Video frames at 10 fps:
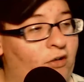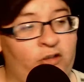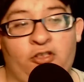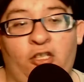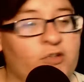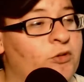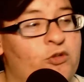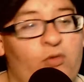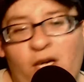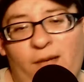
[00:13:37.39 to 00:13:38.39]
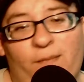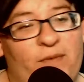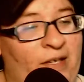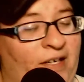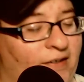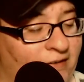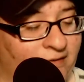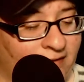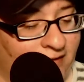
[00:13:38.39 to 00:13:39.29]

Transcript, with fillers: our jaws were dropped, man. And